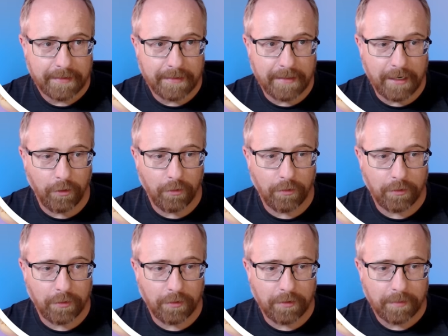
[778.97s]
An error
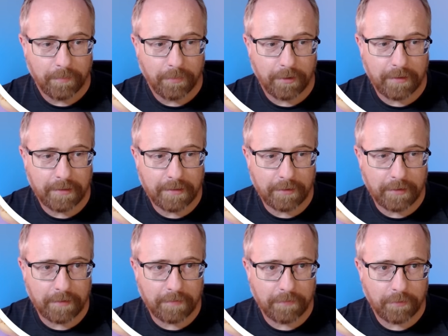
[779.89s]
occurred. Probably I don't
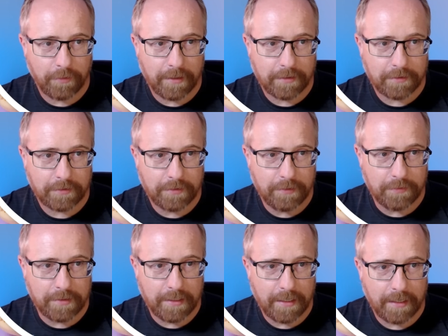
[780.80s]
have enough credits to
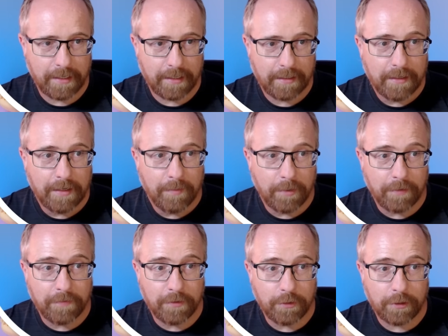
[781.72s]
use the AI. But
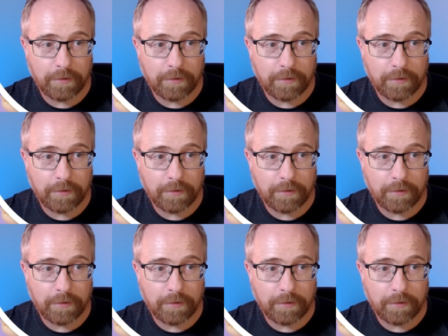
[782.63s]
if you do